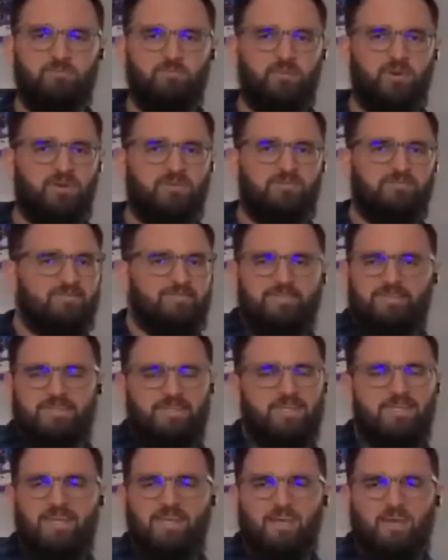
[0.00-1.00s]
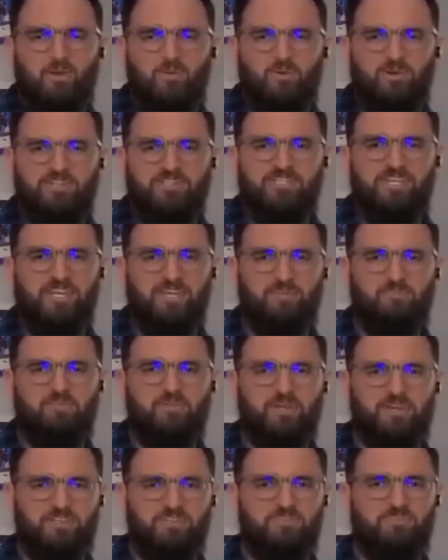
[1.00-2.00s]
But what has taken
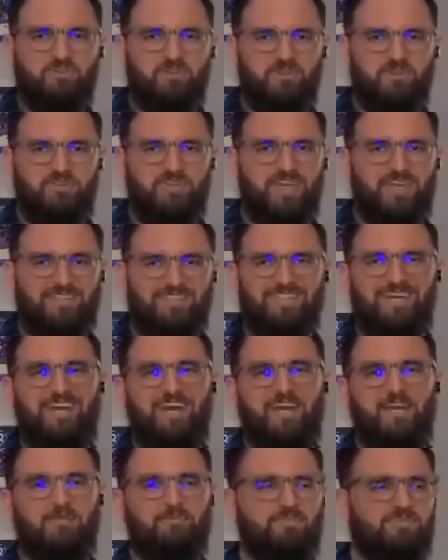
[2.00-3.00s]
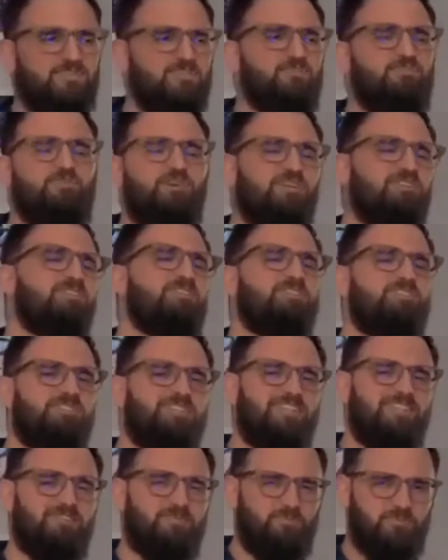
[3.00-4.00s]
place during that time to create such
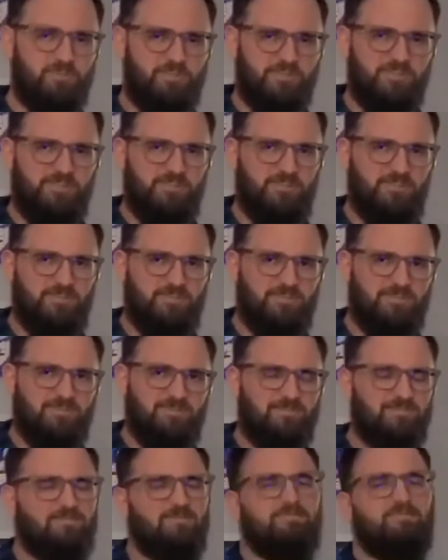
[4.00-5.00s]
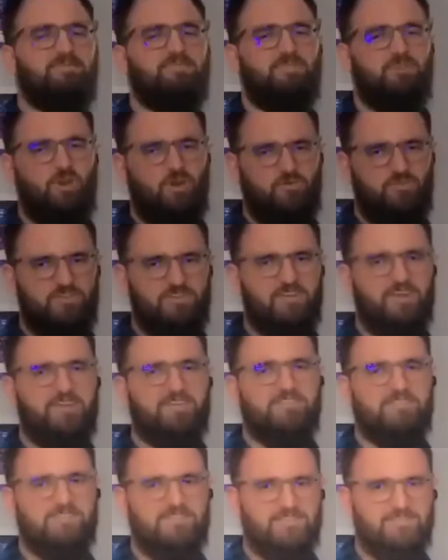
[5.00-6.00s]
an increase?
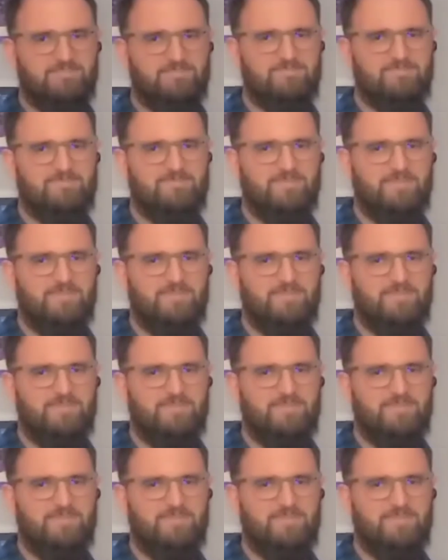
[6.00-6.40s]
COVID-19.